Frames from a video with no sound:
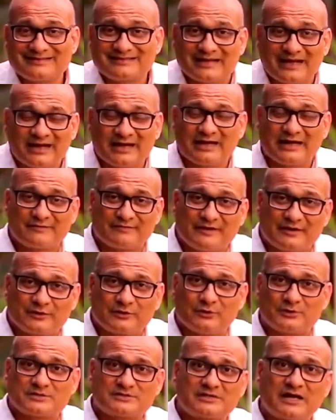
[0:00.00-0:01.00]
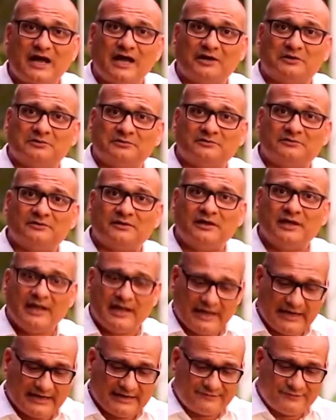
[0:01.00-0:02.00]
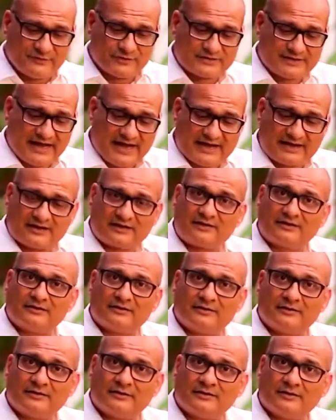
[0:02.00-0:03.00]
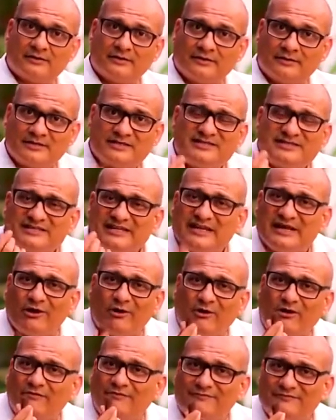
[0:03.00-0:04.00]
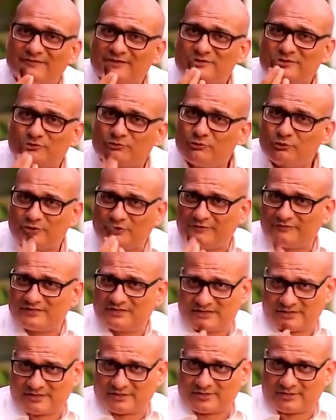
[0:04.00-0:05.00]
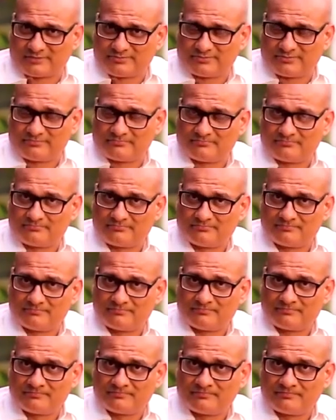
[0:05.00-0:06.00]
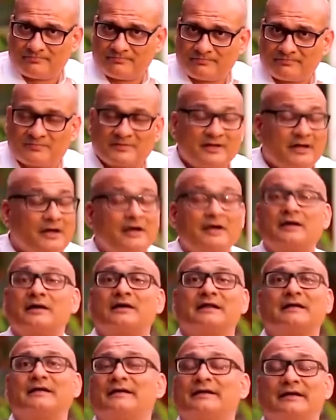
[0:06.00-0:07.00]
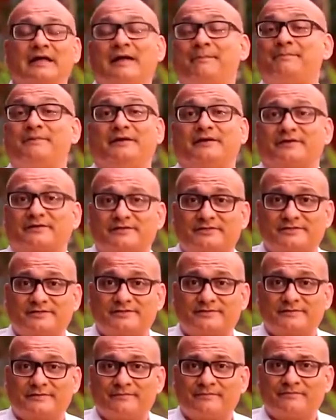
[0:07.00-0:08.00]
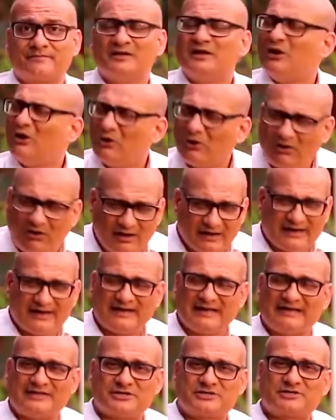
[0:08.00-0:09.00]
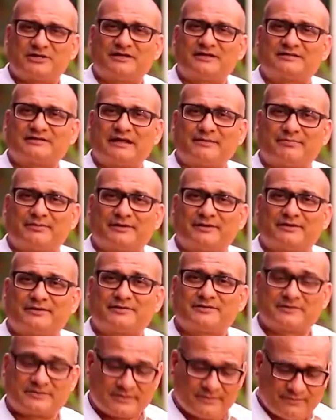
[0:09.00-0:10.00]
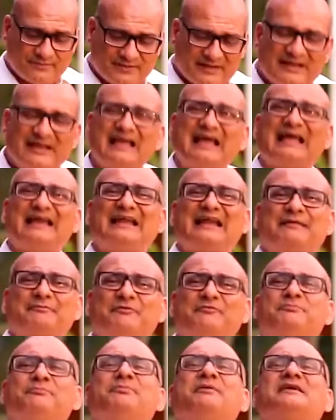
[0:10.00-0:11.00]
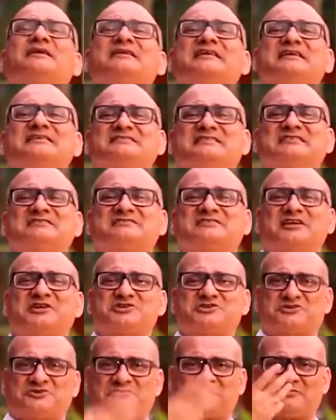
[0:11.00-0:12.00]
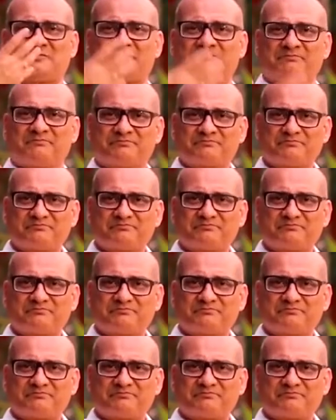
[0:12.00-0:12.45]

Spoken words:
This hunger when goes down, and if you take tea of this root of this herb, hunger appears. All indigestion disappears. Any type of burning sensation